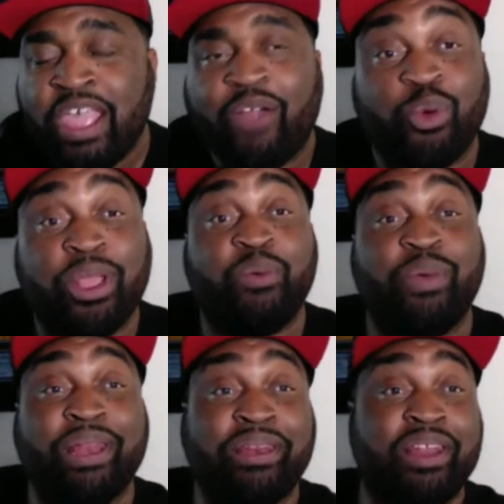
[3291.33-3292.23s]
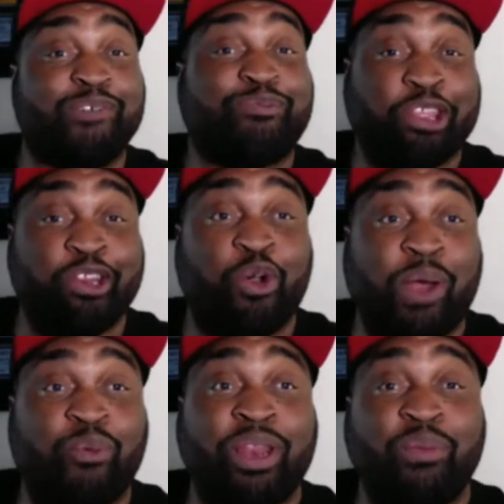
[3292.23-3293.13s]
I really would love to know.
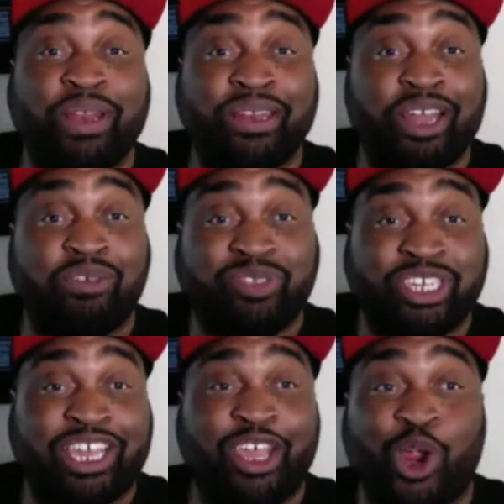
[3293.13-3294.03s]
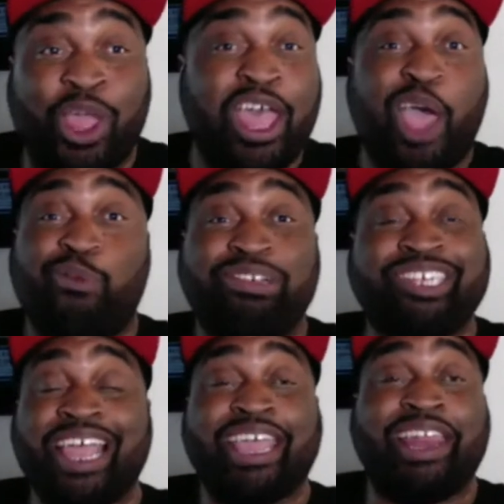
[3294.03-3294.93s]
I really would love to hear. I wish
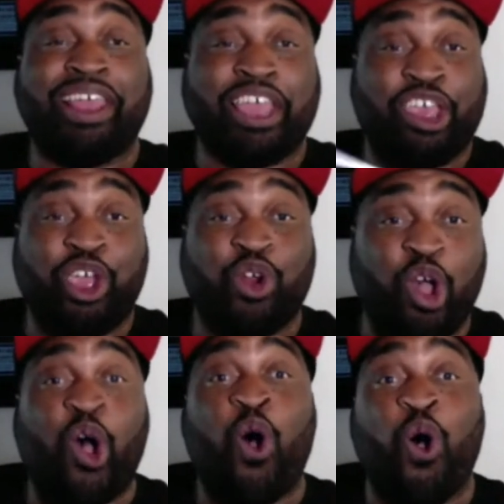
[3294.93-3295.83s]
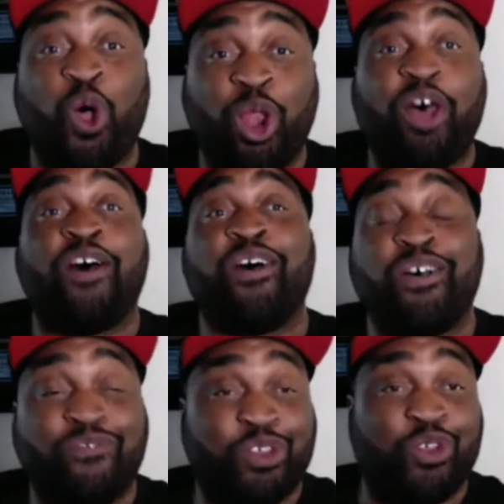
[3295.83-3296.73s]
I could hear all
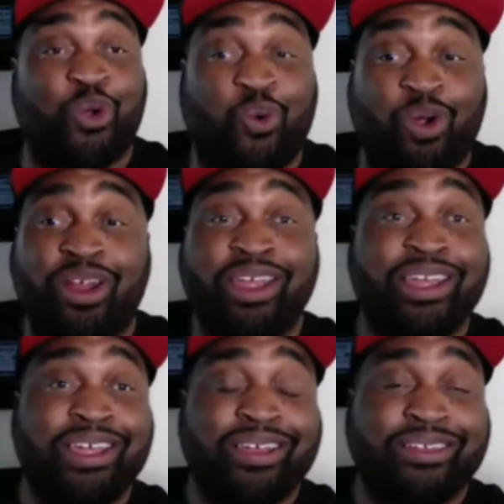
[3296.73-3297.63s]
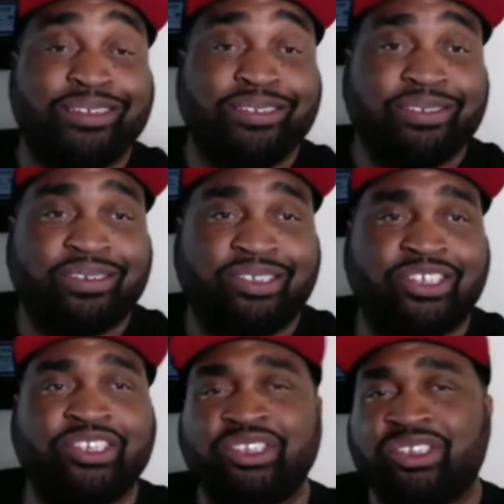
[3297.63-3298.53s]
of your
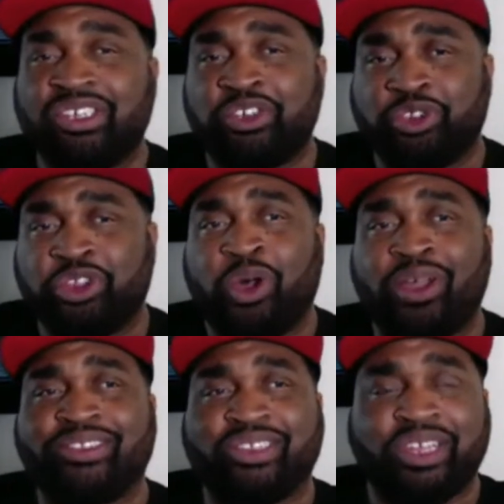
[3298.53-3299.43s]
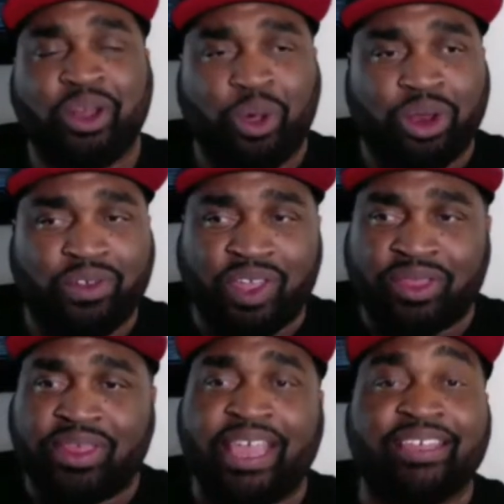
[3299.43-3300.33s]
decisions and your thoughts and all of your
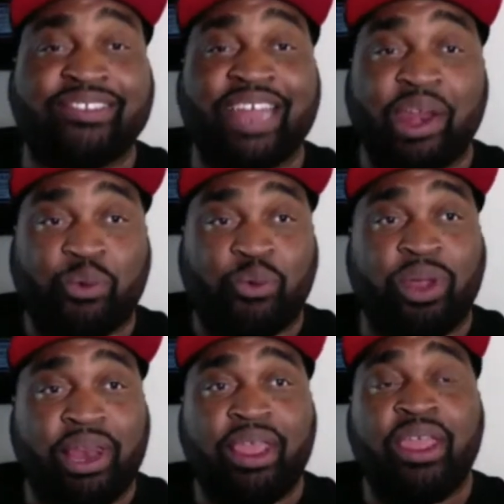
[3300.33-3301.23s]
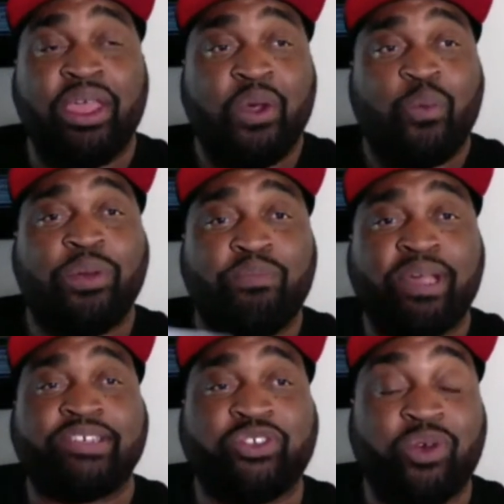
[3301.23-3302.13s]
things that really would
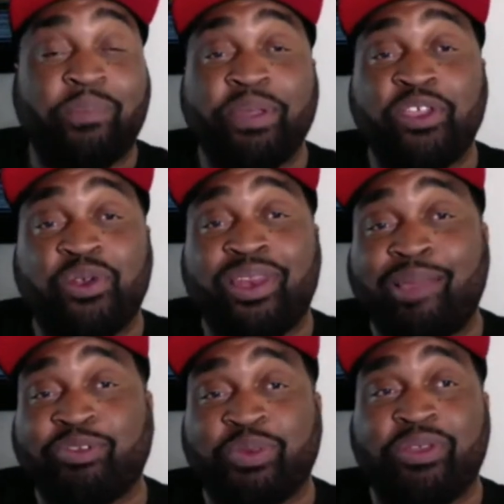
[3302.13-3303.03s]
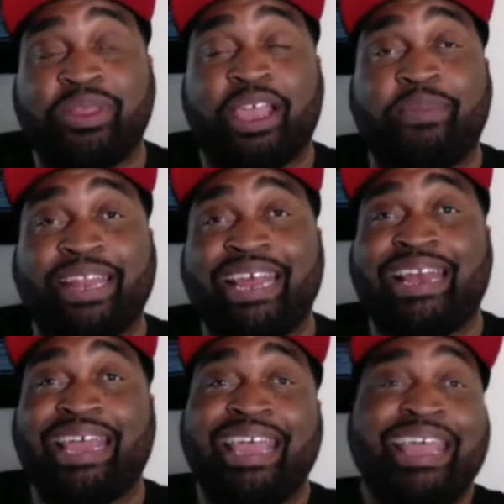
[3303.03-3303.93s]
muster up in your lips when you think about that.
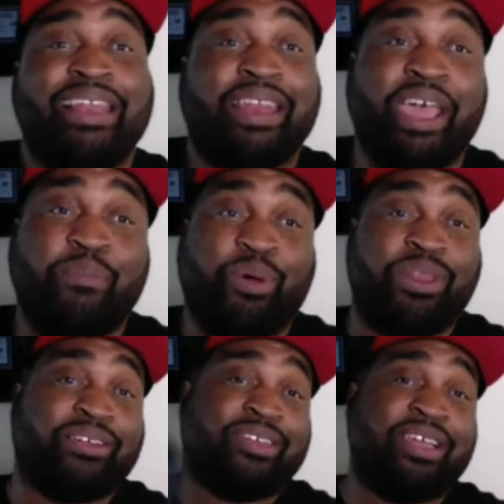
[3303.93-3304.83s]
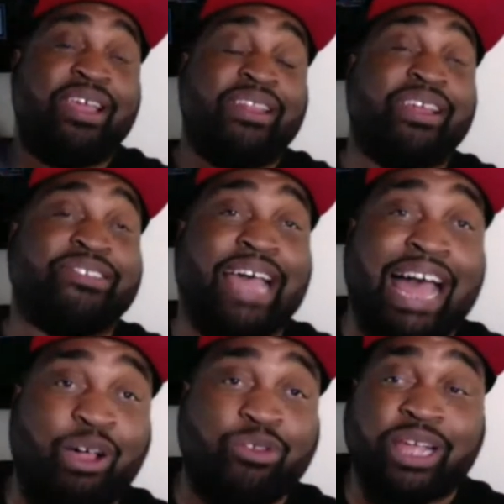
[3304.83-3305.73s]
Like, Lambo, there's a house